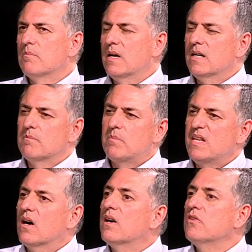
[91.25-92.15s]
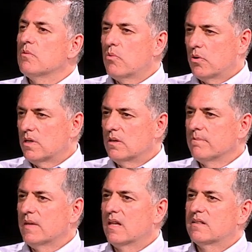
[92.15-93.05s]
uh, beyond the border
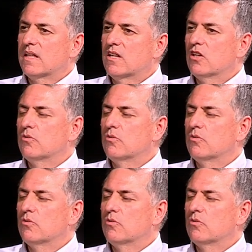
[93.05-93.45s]
as they mm-hmm.